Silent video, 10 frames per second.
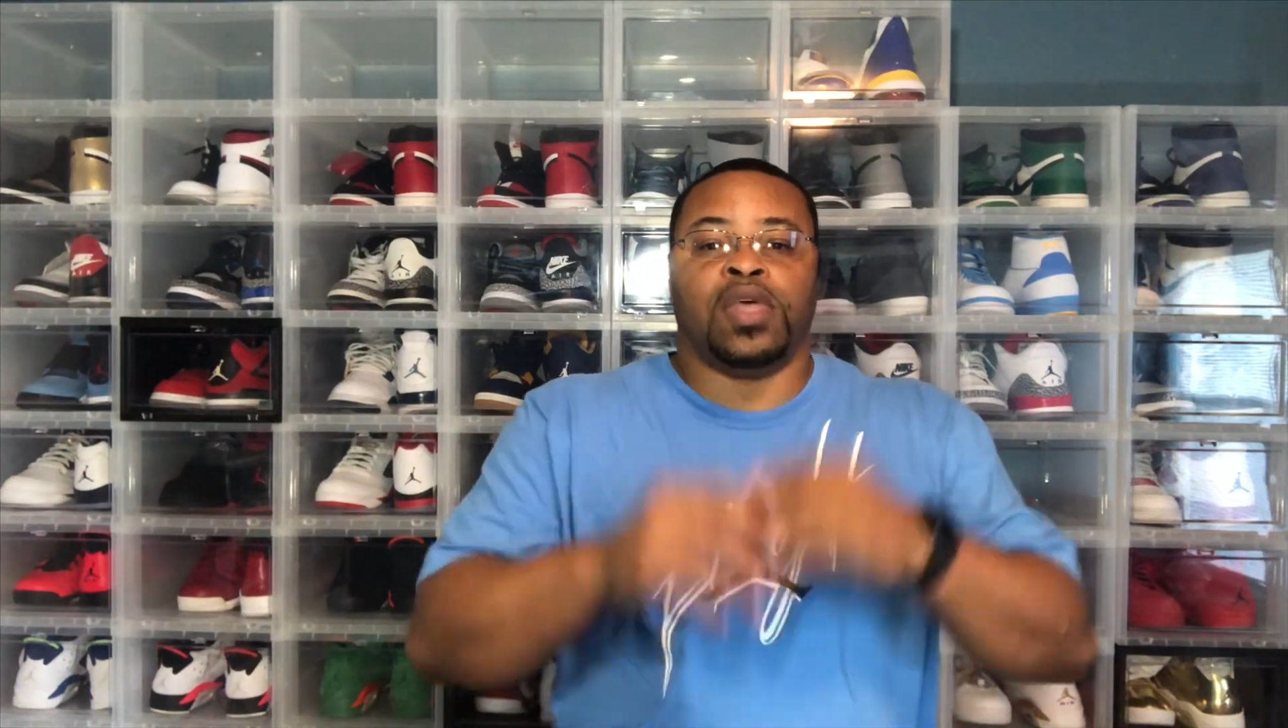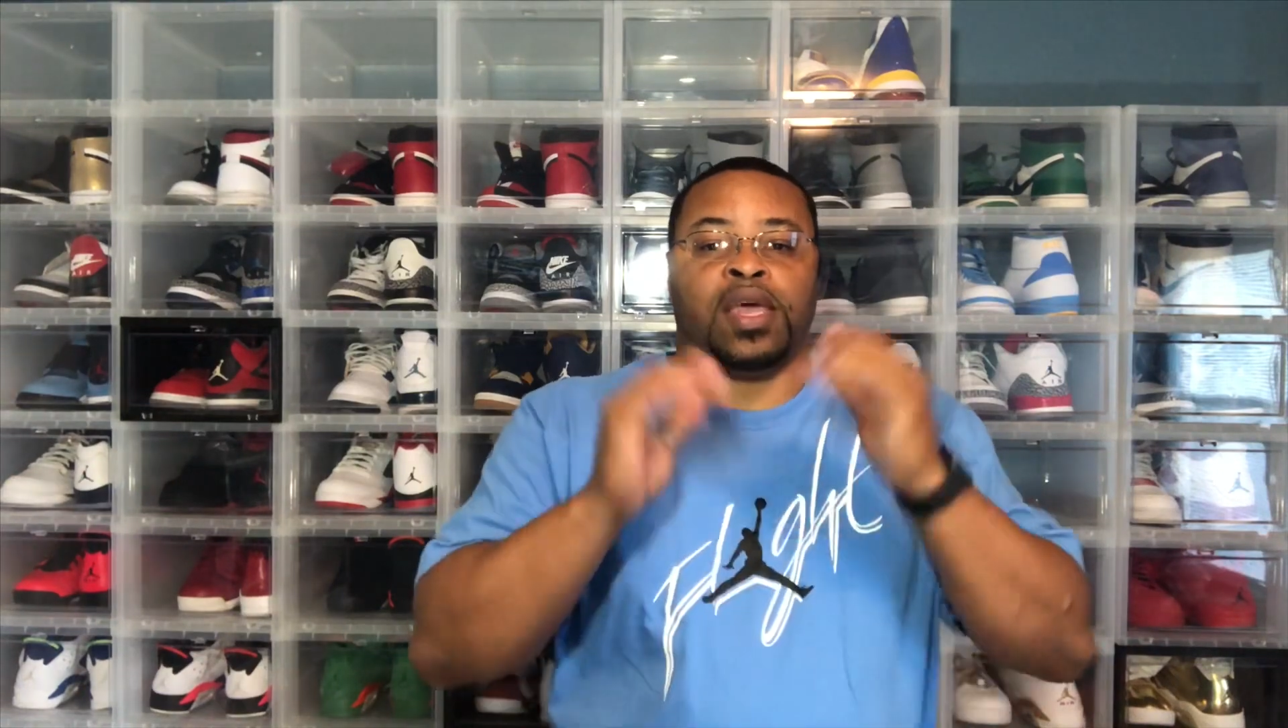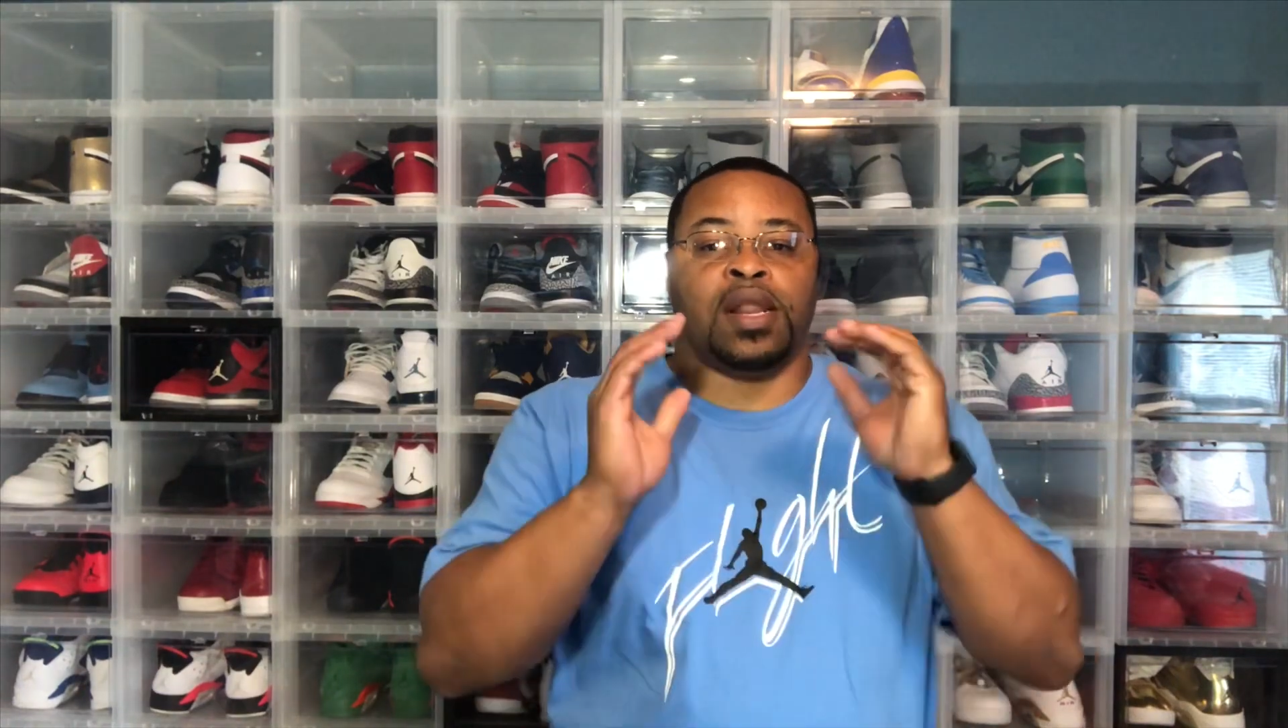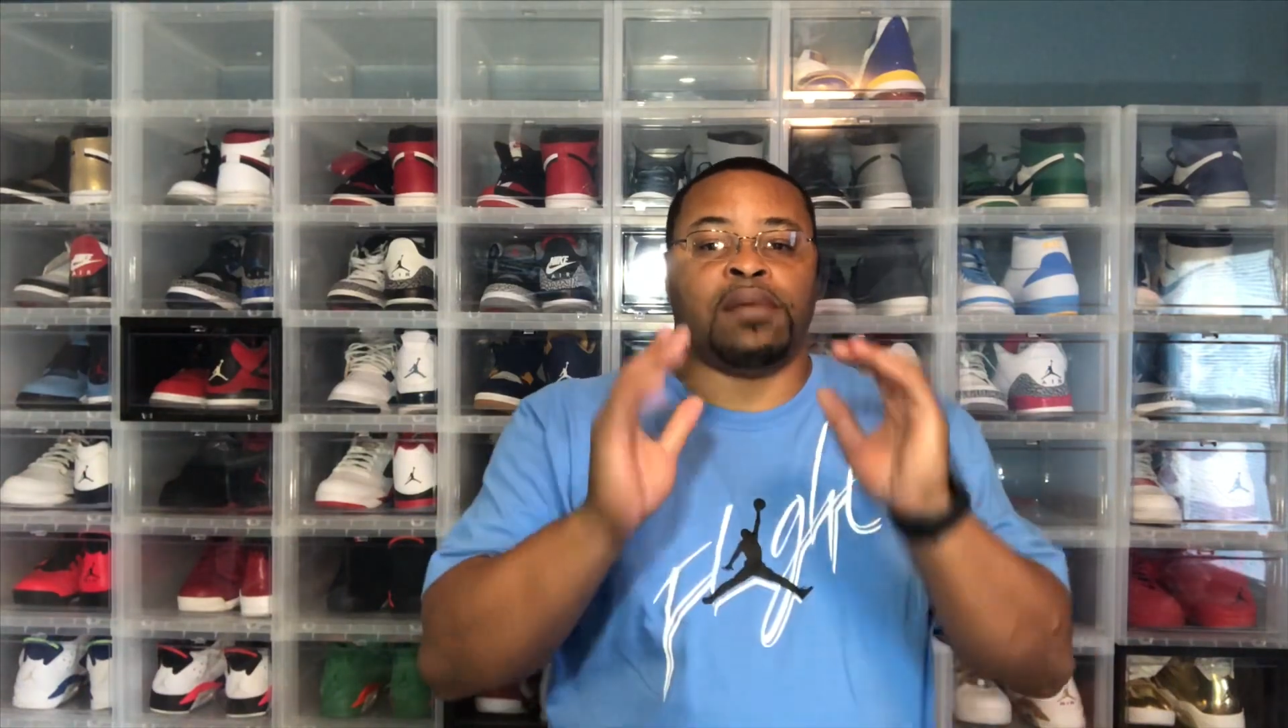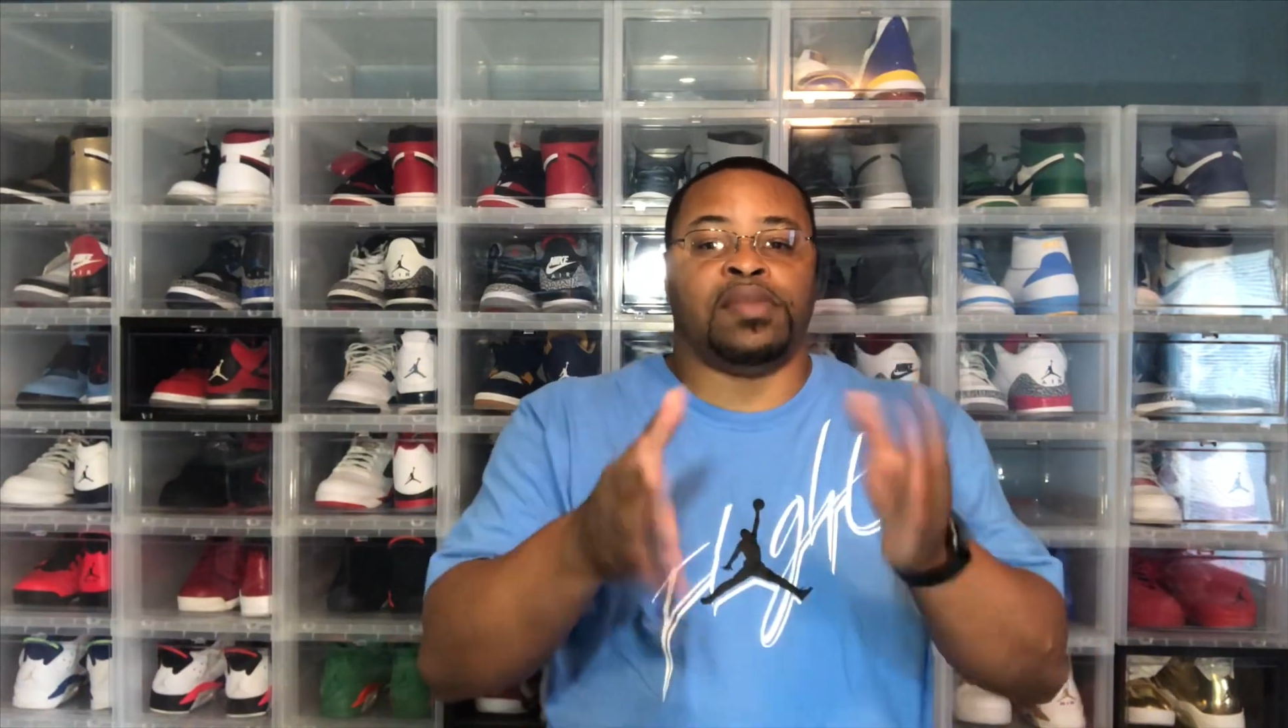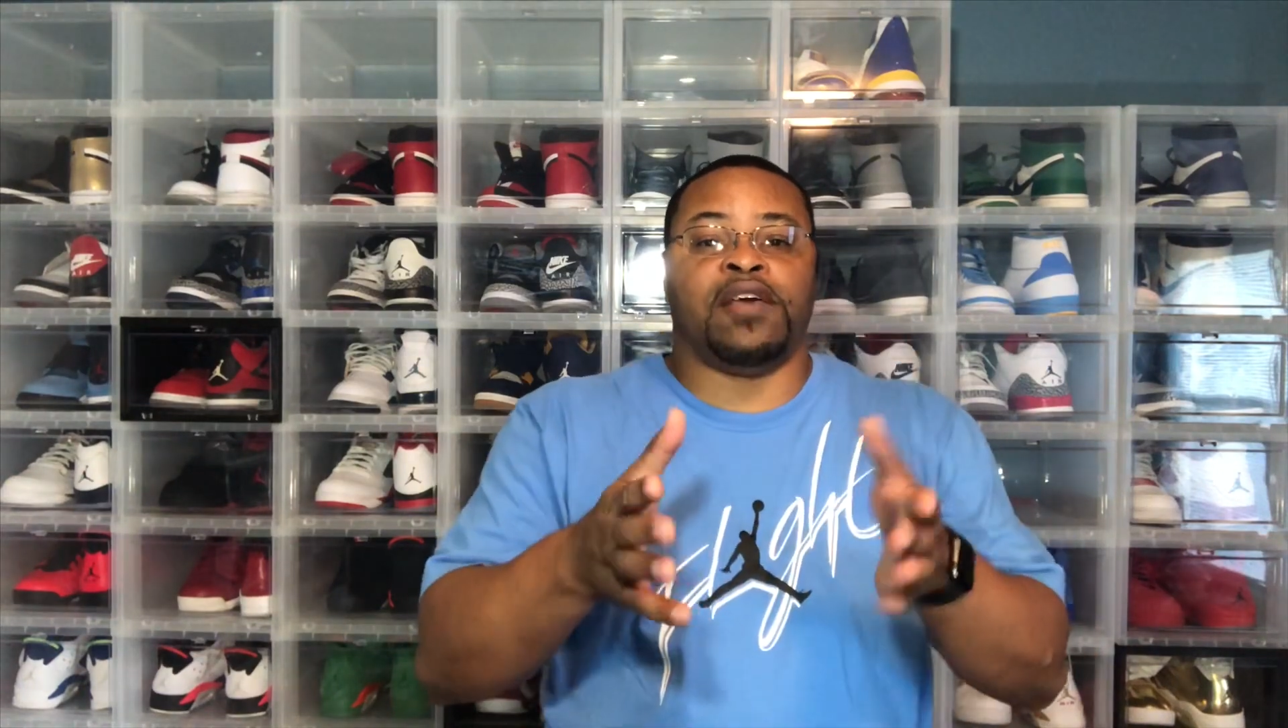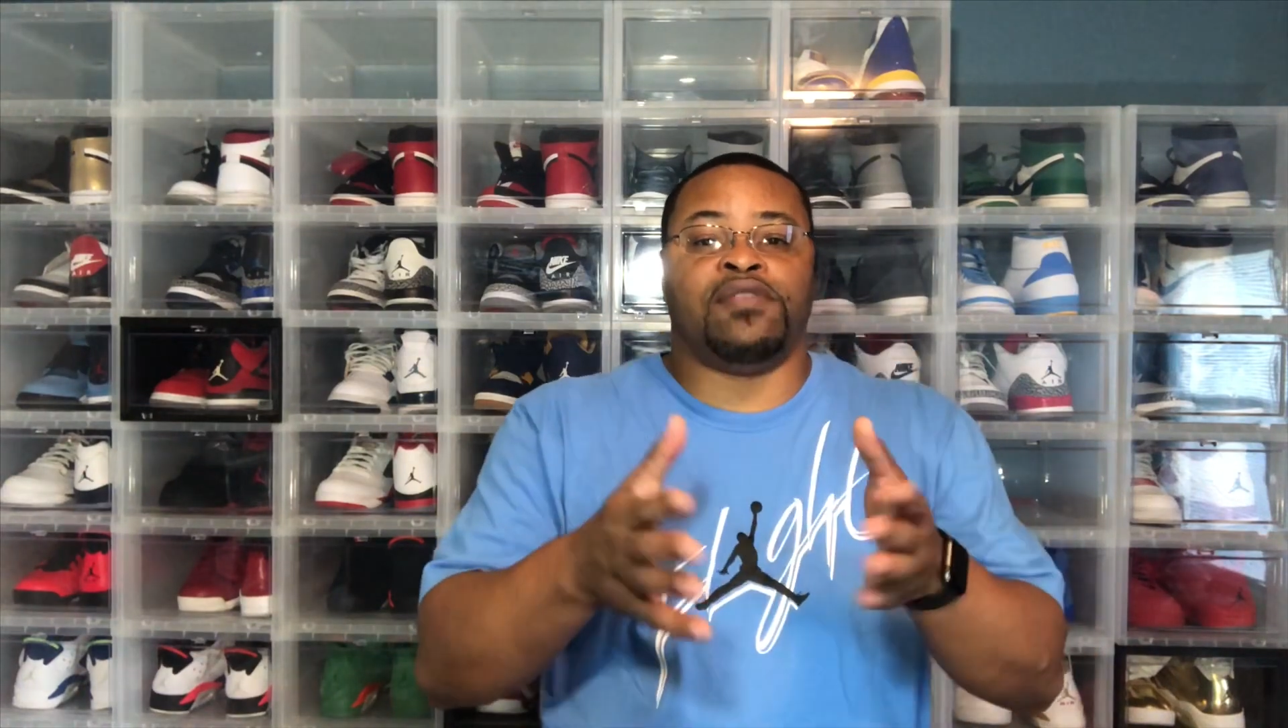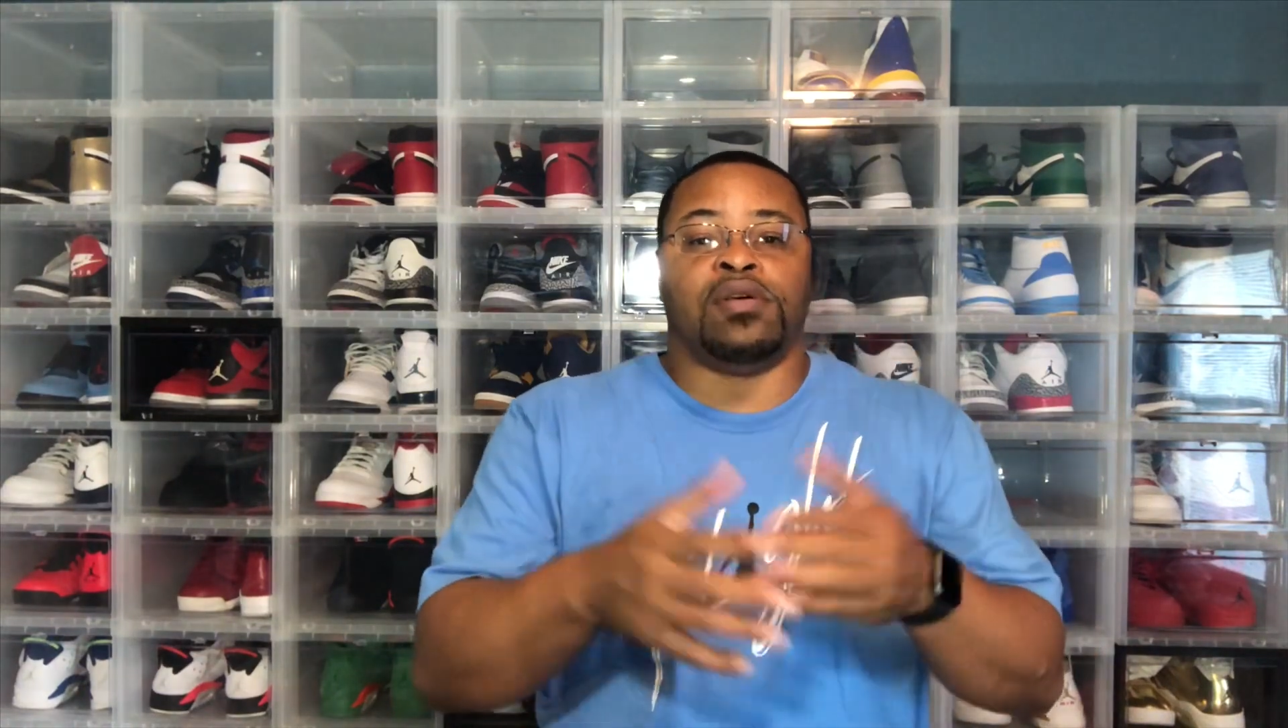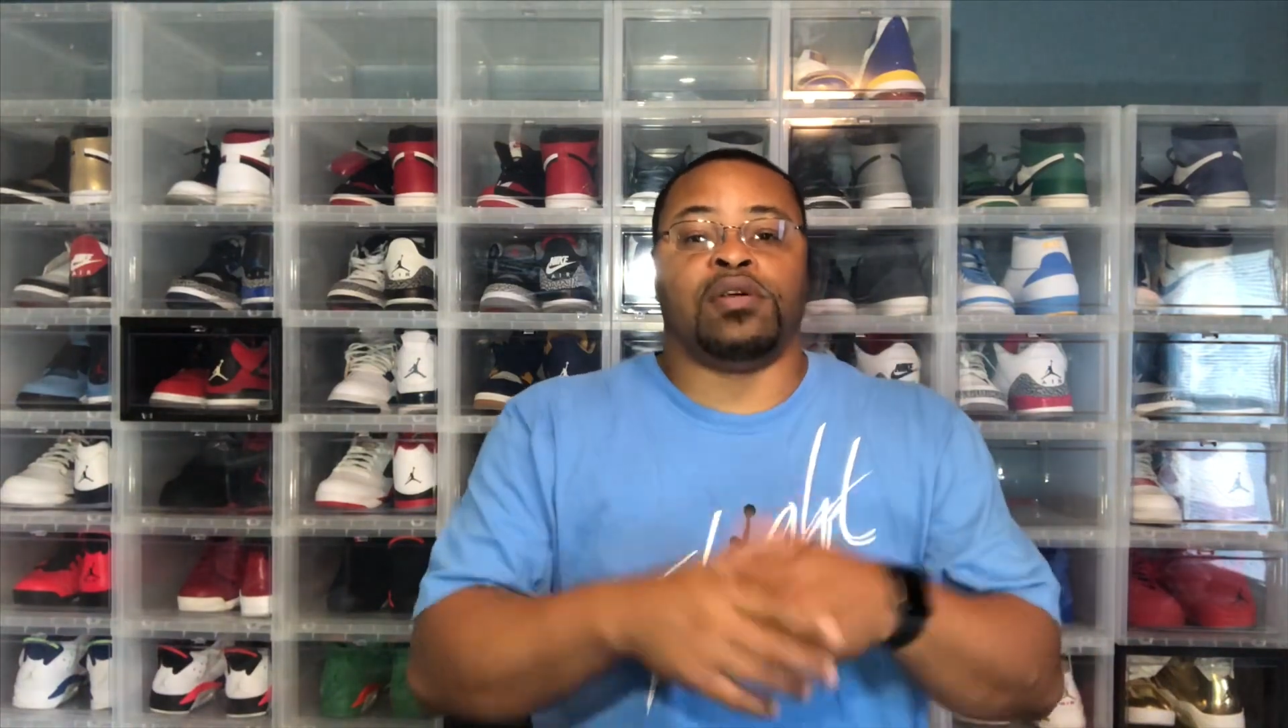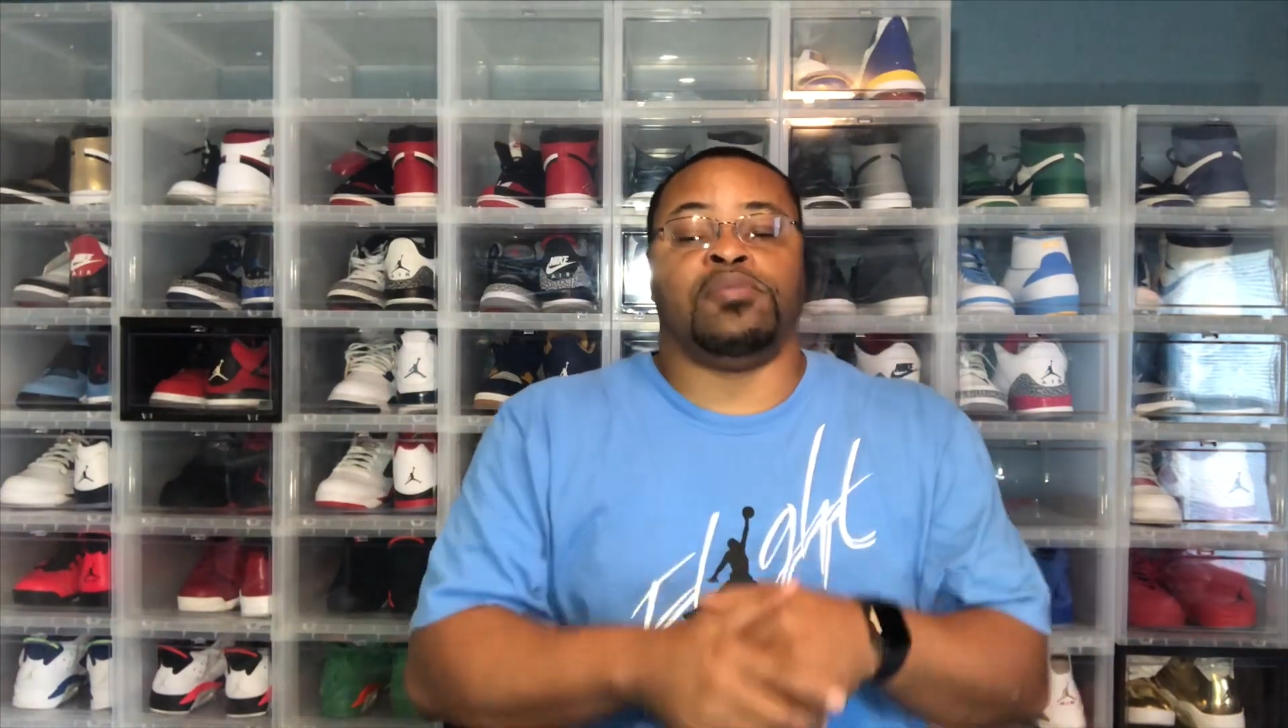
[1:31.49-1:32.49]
then I'm definitely going